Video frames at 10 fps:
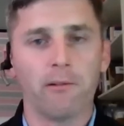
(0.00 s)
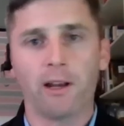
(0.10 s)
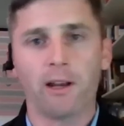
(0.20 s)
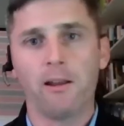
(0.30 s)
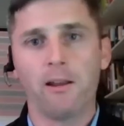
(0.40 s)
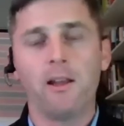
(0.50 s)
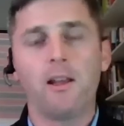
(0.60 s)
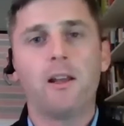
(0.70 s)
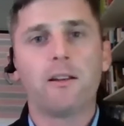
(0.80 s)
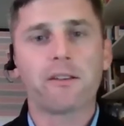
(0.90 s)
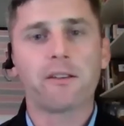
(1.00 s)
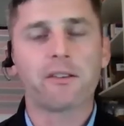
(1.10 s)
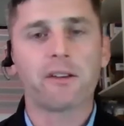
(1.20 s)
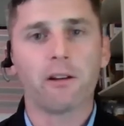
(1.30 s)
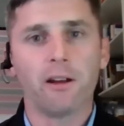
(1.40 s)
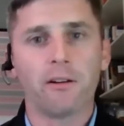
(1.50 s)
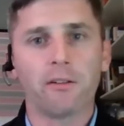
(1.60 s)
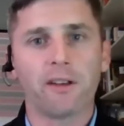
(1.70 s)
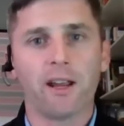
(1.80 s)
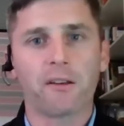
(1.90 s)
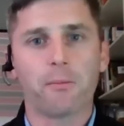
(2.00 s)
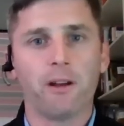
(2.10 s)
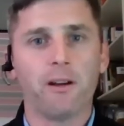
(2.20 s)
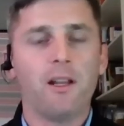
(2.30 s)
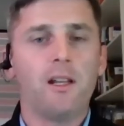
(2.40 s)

really necessarily understands, but